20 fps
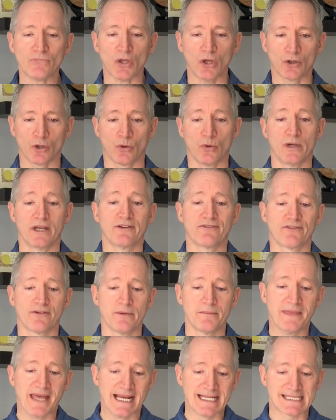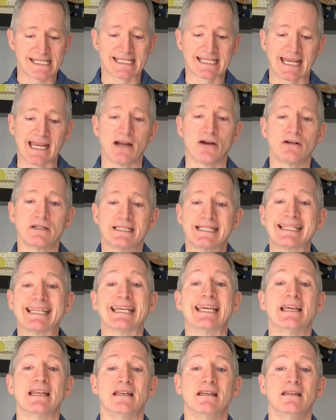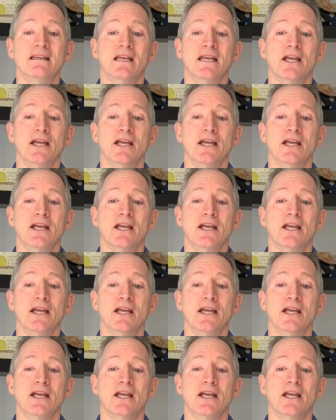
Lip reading: Going from that scared kid,